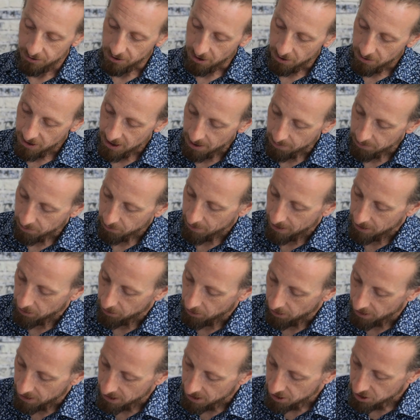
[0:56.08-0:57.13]
So yeah, the red
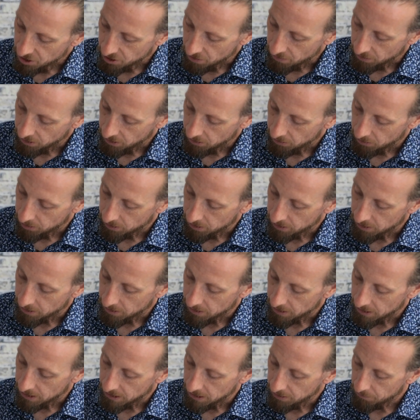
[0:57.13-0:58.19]
light is showing you that
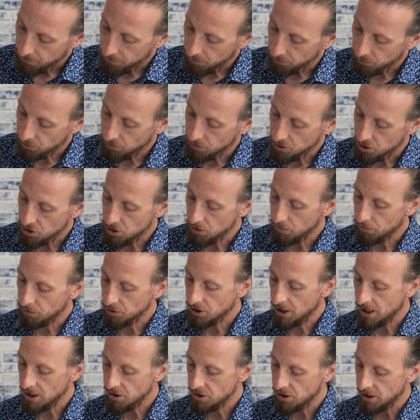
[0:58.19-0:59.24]
the filter is due for a
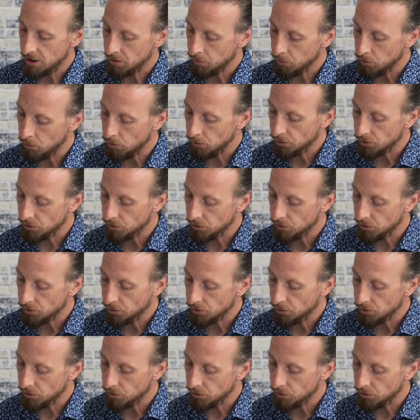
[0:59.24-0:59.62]
change. It will